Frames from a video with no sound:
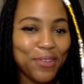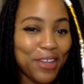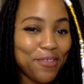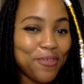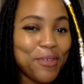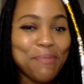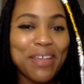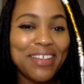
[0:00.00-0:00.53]

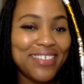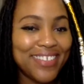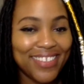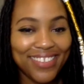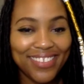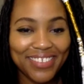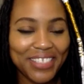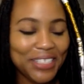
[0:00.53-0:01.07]

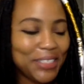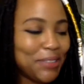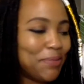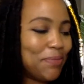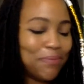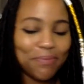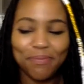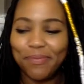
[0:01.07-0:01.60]
information,
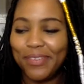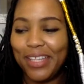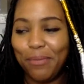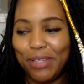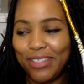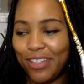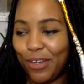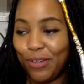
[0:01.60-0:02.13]
let
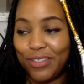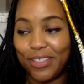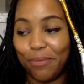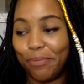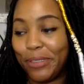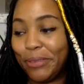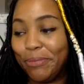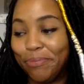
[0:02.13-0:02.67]
me tell you
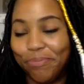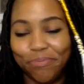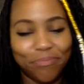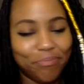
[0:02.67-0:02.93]
something.